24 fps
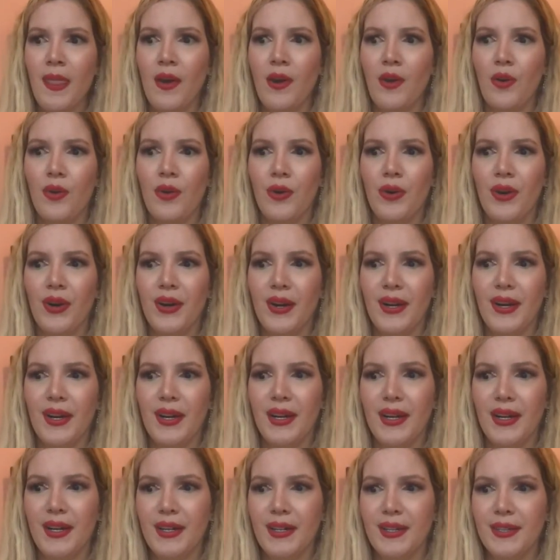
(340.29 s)

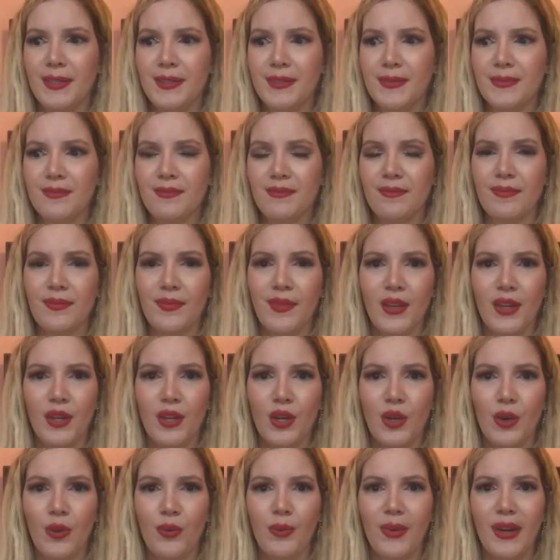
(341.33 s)
or
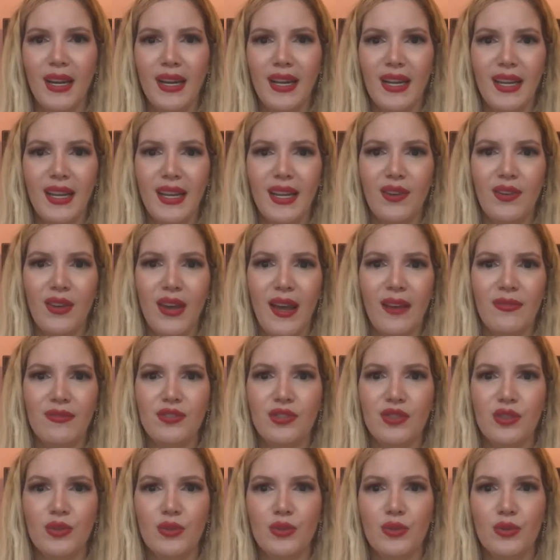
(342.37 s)
really you have
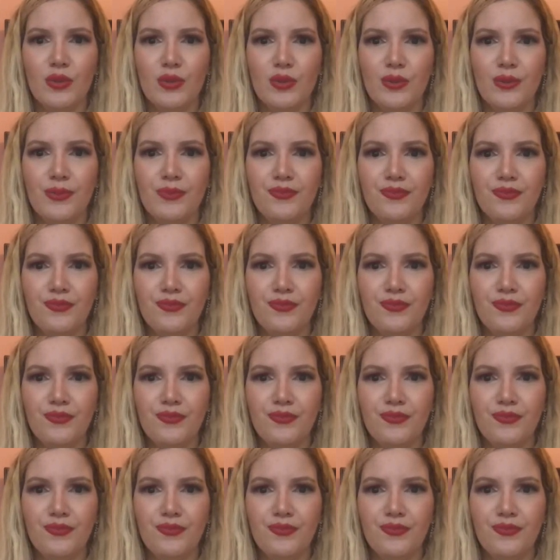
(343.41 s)
to